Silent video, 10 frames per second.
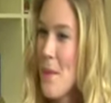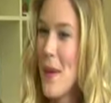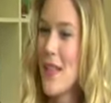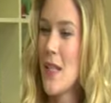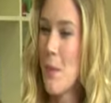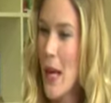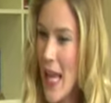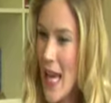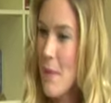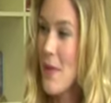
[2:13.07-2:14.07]
But to
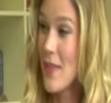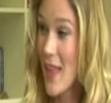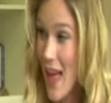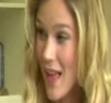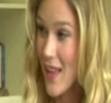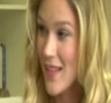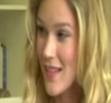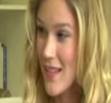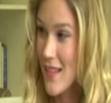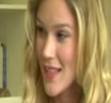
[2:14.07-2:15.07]
play that
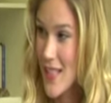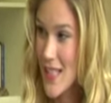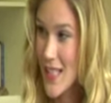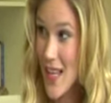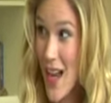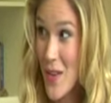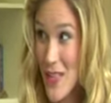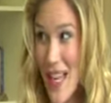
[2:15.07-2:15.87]
style to